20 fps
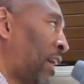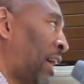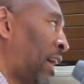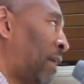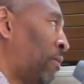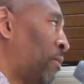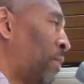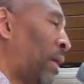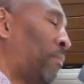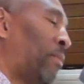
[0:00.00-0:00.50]

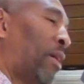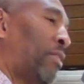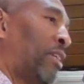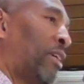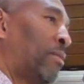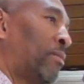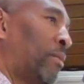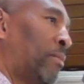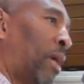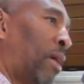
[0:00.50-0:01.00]
Hey, when my
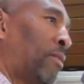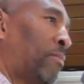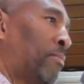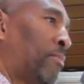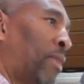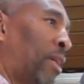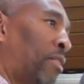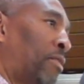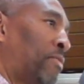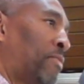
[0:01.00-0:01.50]
mother, my
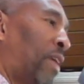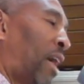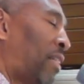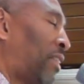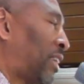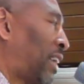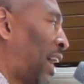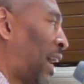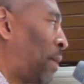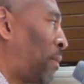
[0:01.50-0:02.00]
mother and
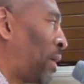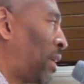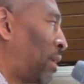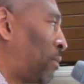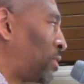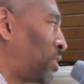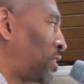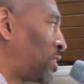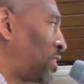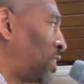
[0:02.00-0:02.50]
father came in,
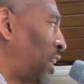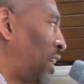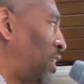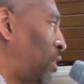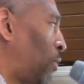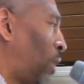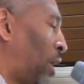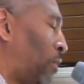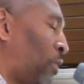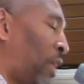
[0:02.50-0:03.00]
it was a sin
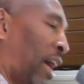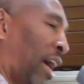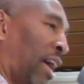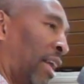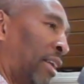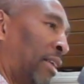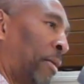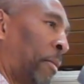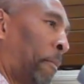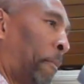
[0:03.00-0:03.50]
to wear
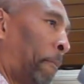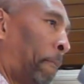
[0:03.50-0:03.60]
red.